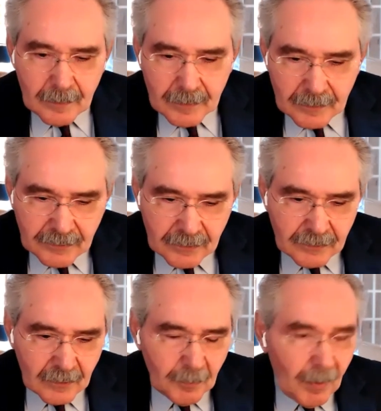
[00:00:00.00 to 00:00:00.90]
This
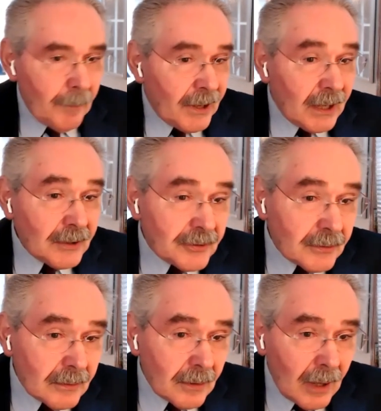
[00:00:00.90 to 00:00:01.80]
is an
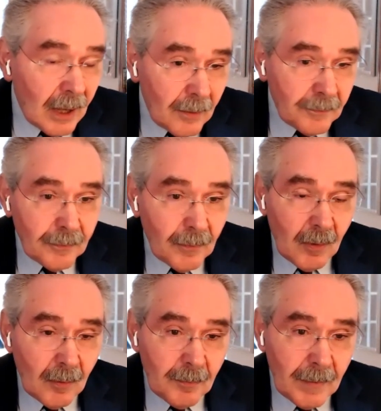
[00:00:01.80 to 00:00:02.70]
abomination
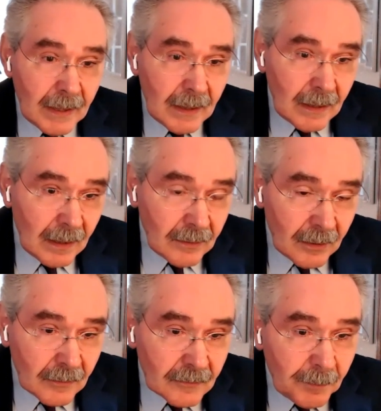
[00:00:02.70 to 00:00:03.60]
for many
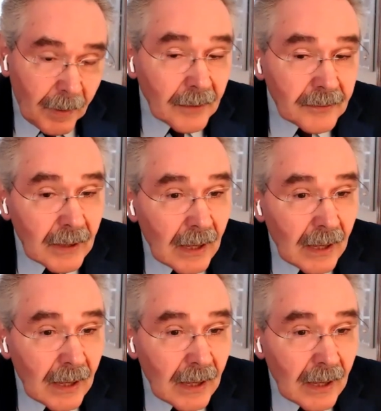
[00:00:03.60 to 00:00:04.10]
Indians, but